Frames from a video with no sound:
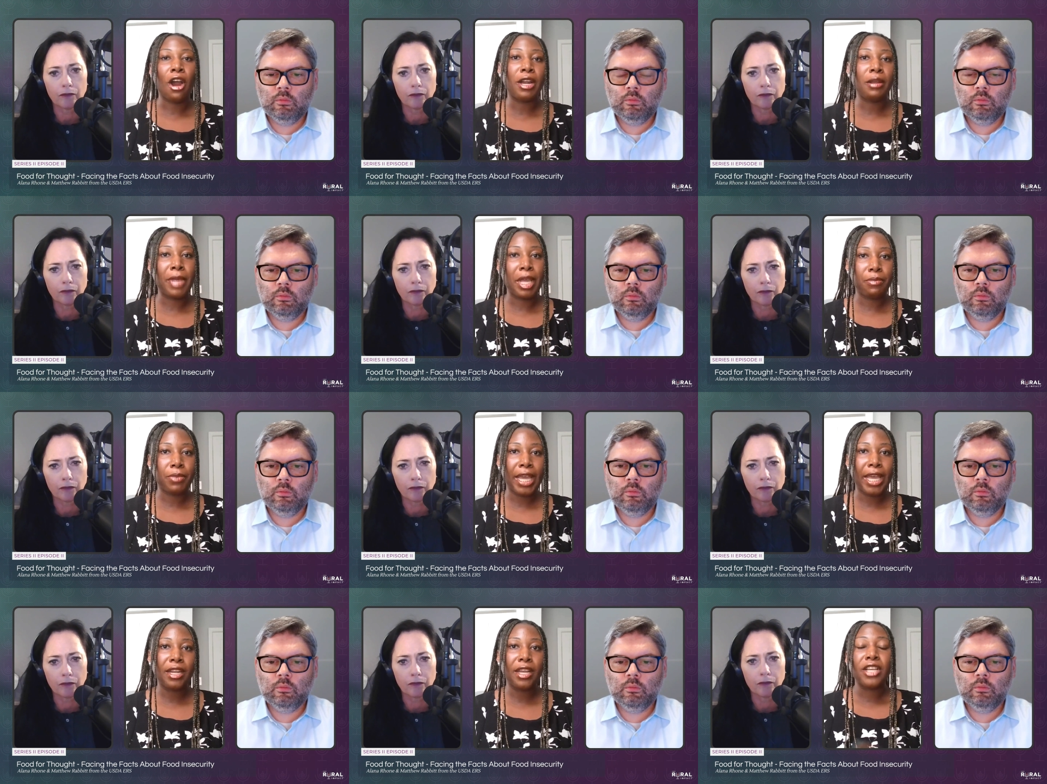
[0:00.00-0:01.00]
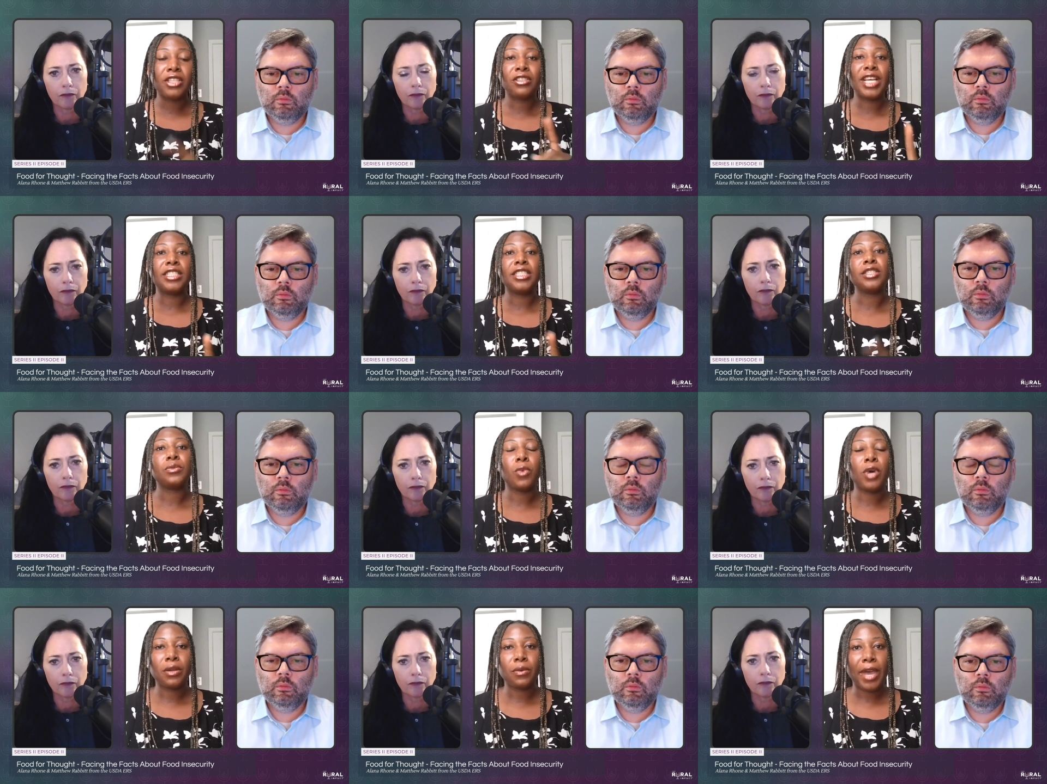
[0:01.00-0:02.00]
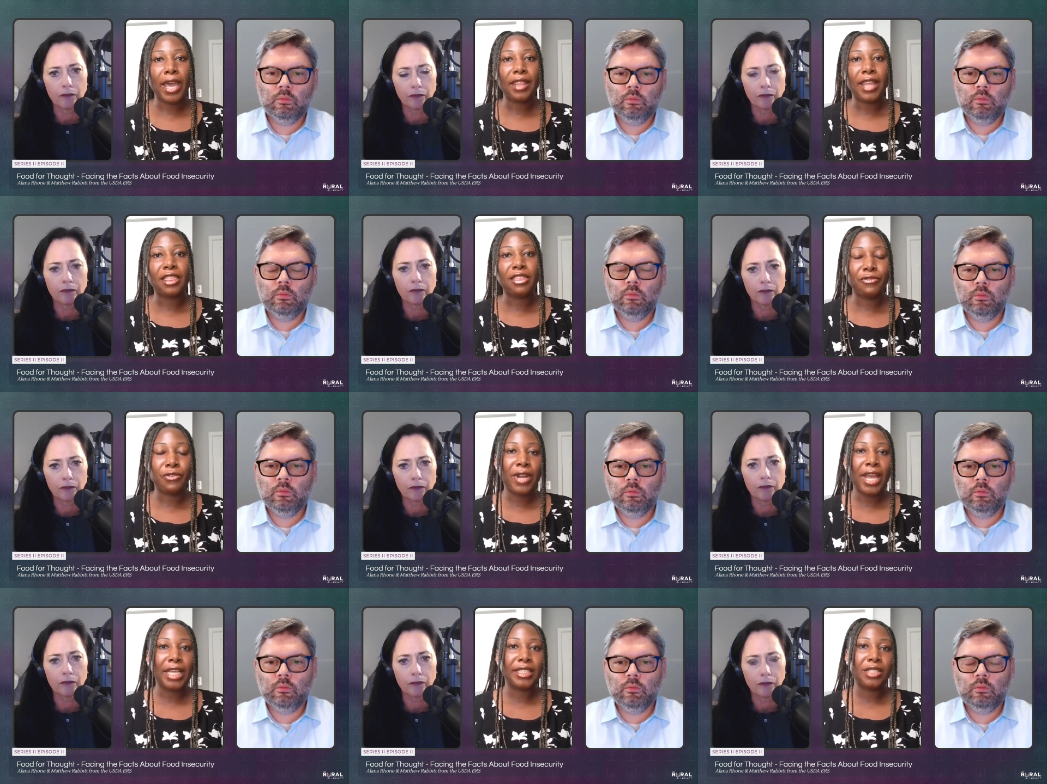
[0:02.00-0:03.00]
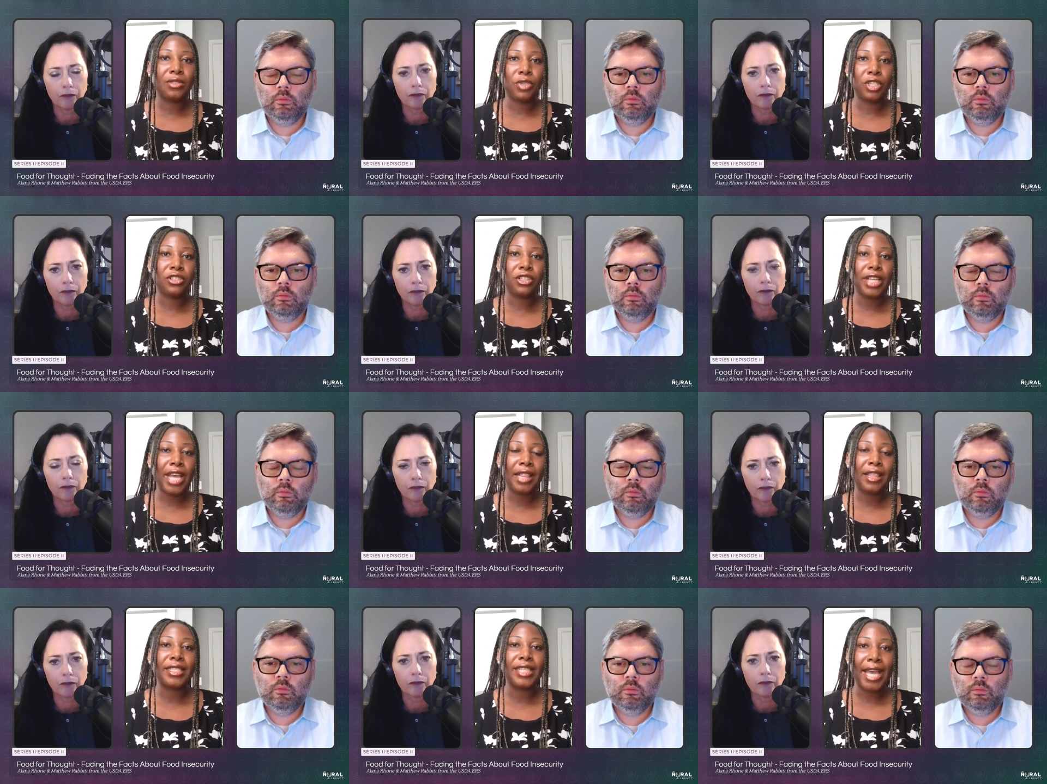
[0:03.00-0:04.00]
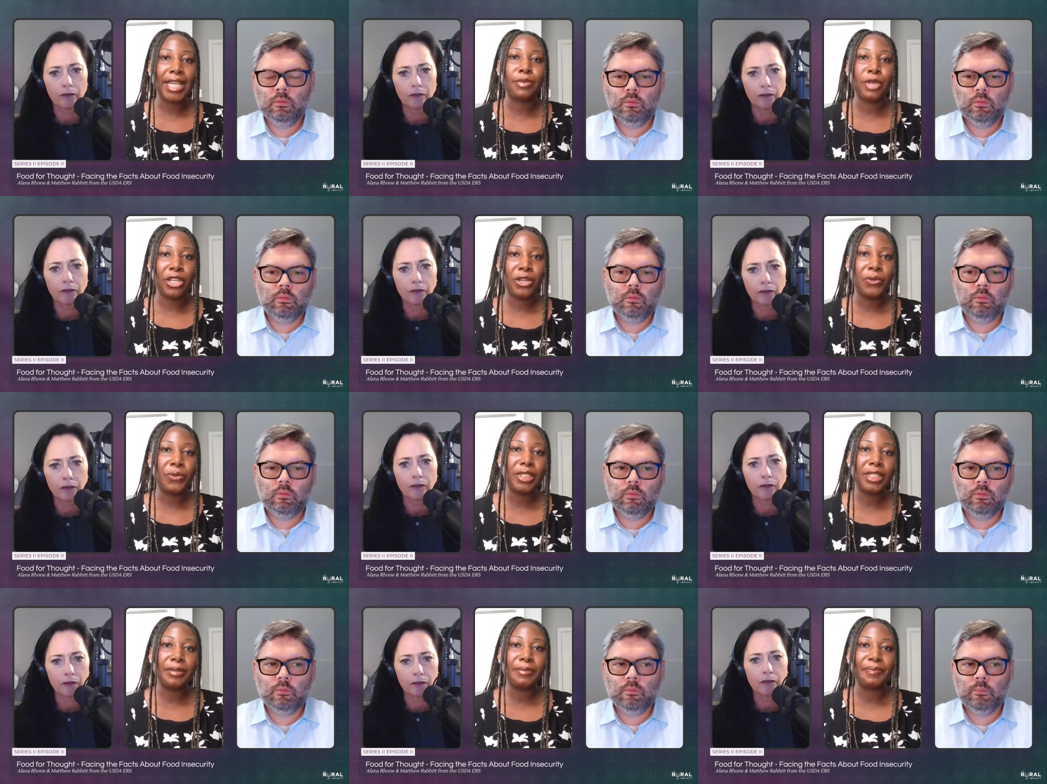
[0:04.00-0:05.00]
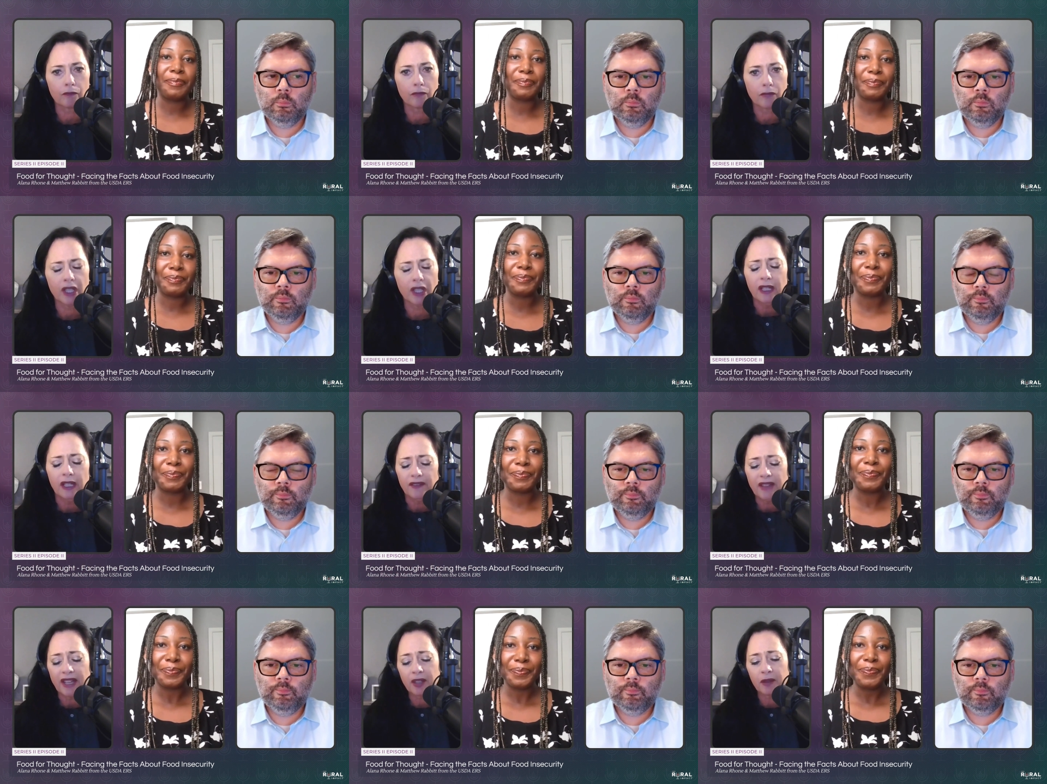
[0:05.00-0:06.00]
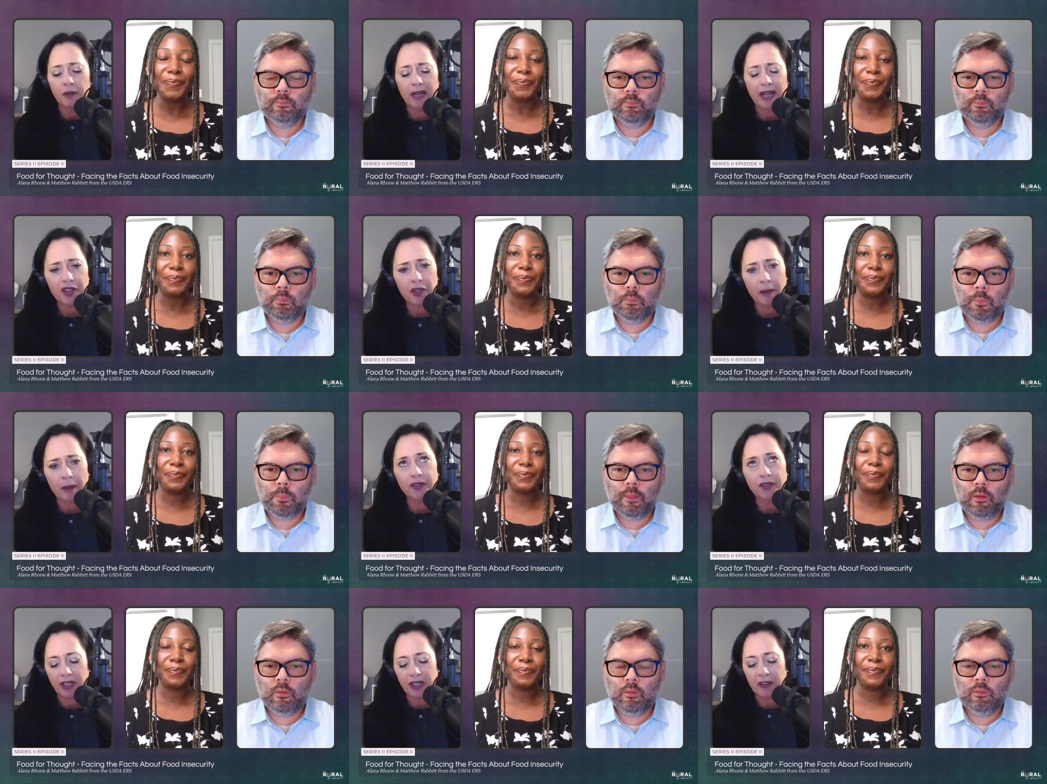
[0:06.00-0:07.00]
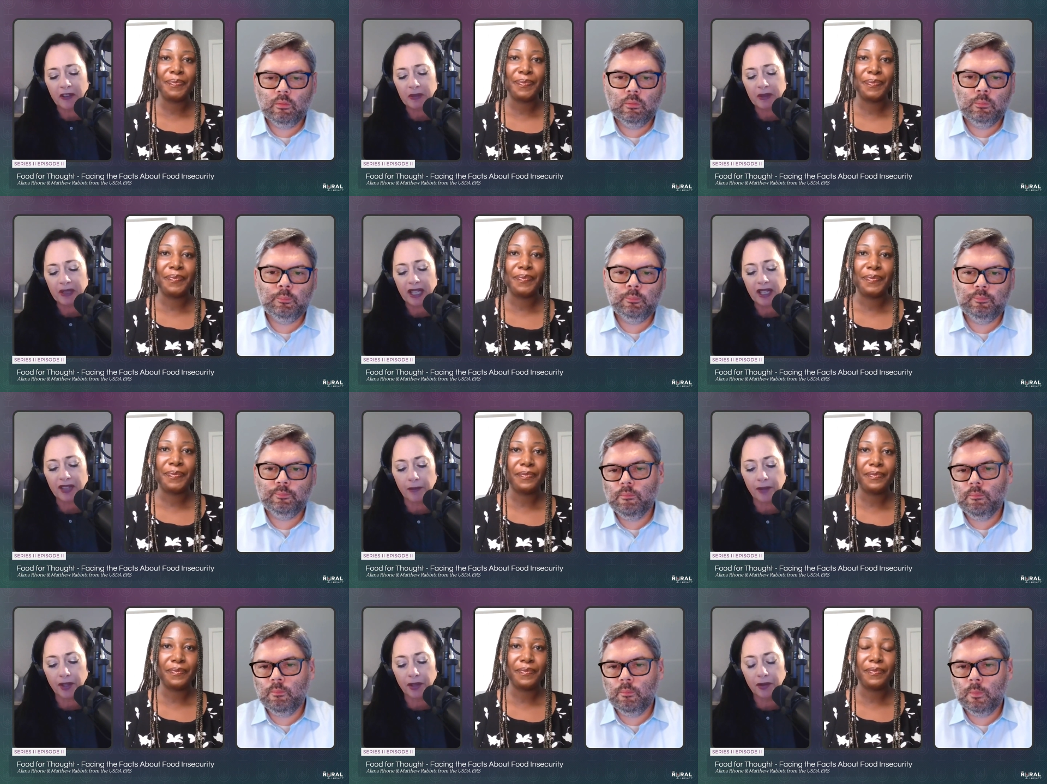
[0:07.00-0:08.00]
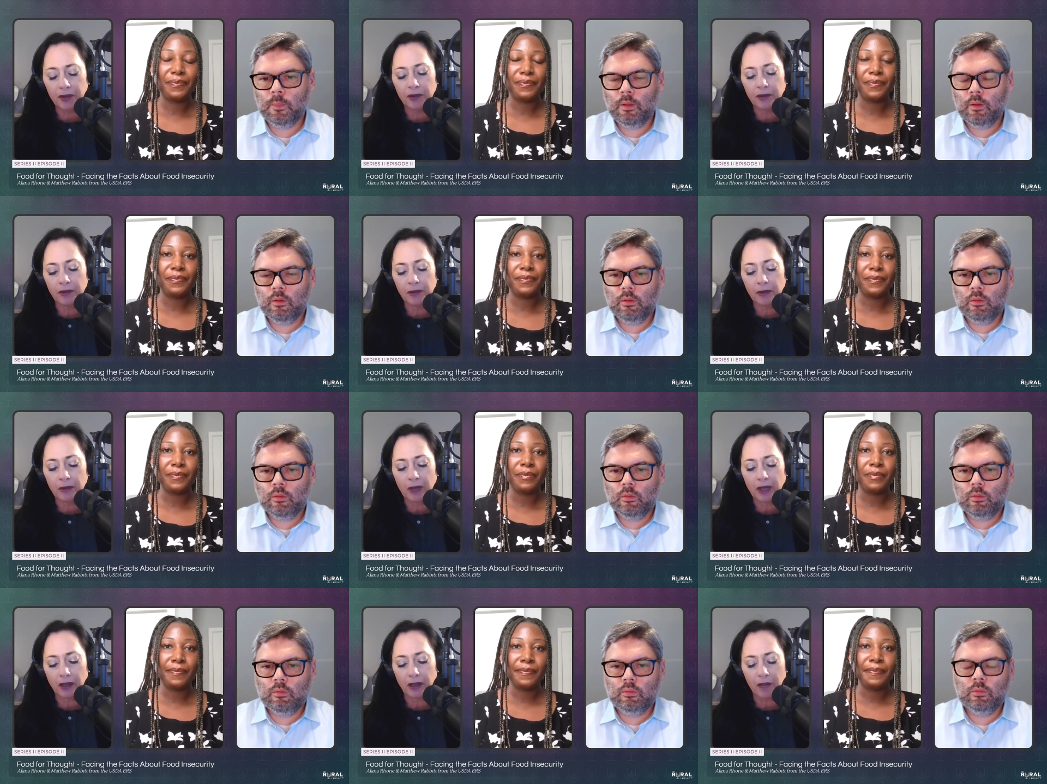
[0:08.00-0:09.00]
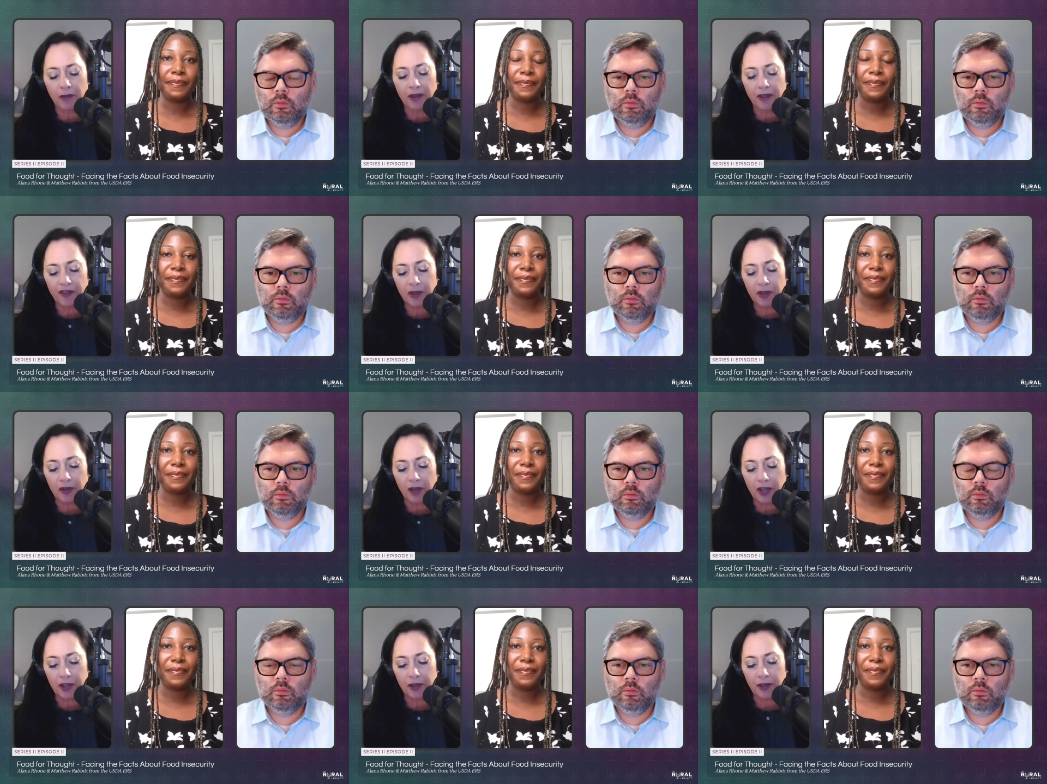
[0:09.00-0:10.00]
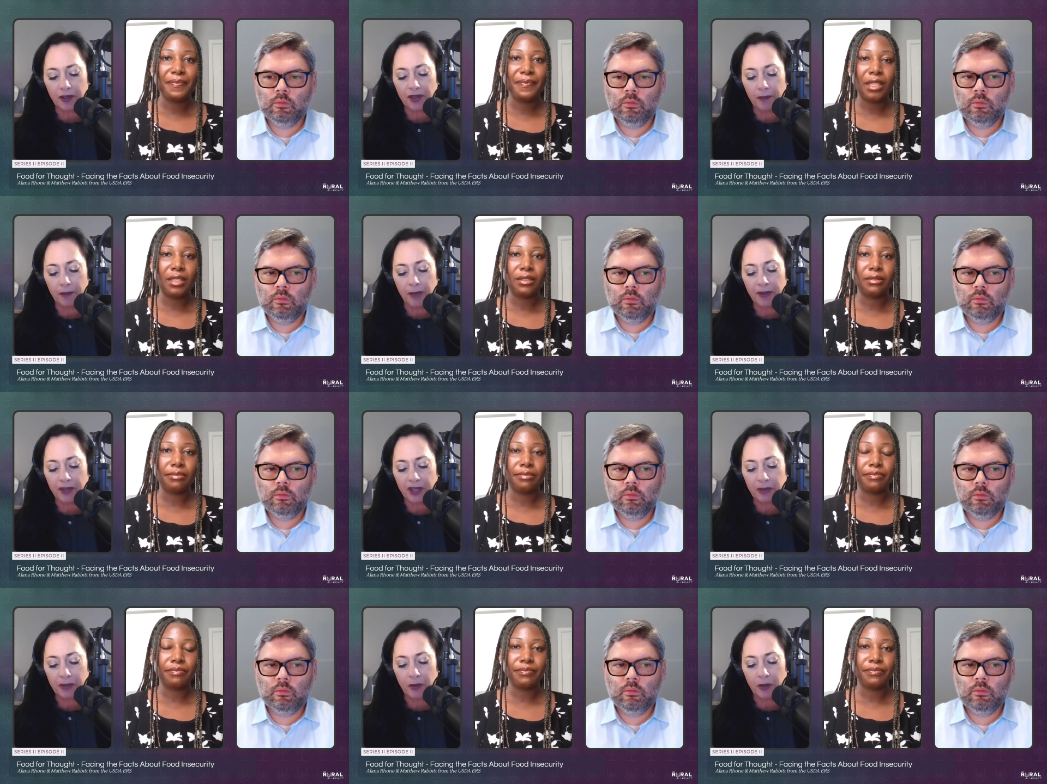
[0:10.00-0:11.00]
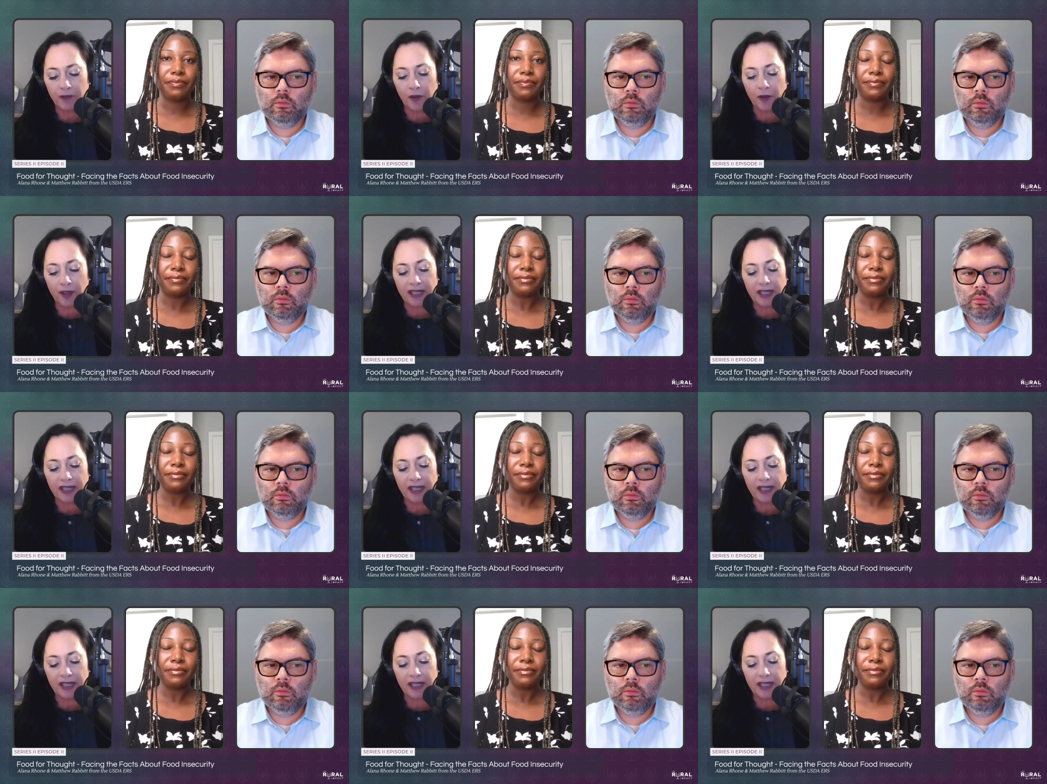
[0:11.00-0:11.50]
Speaker 1: garden may play So that's just one way that the Food Access Research Atlas has been used.
Speaker 2: Thank you, Matthew. I'm also curious because you, along with a few other authors, published a report focused on